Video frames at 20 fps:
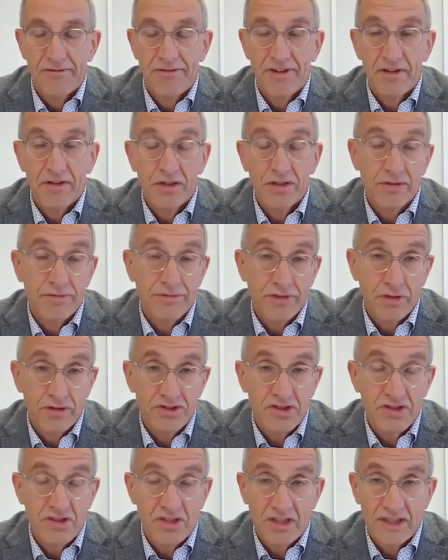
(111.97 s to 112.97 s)
very
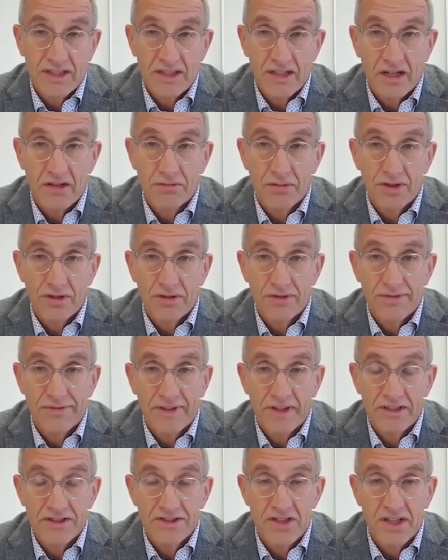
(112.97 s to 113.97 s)
unfortunately, Ronald
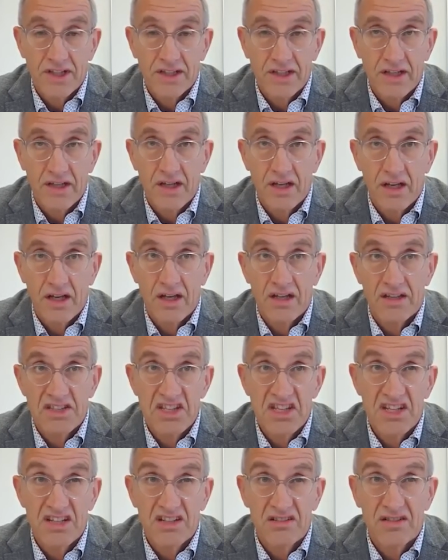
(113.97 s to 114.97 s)
fell sick uh, a
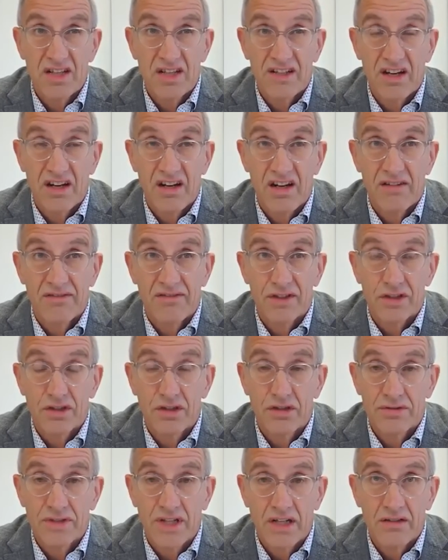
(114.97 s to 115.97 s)
year and a half ago
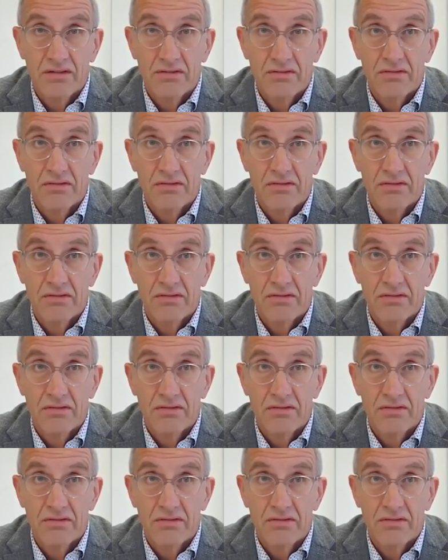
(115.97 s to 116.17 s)
now,